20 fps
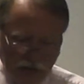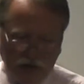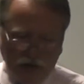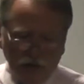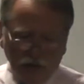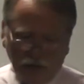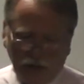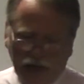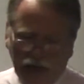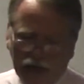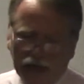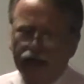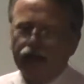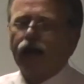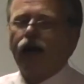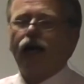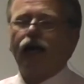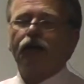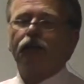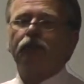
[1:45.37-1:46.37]
know why
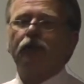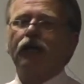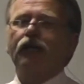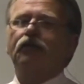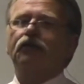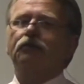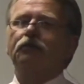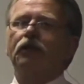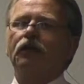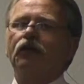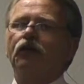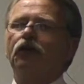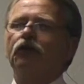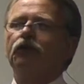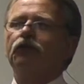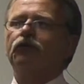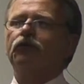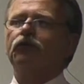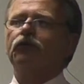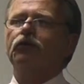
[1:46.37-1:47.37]
God makes me
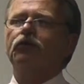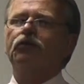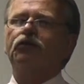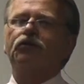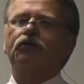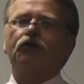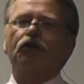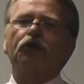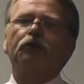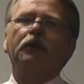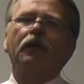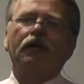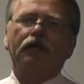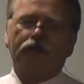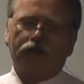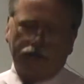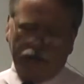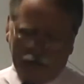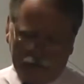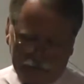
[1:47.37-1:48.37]
go through so
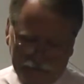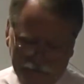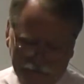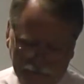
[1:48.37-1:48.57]
much.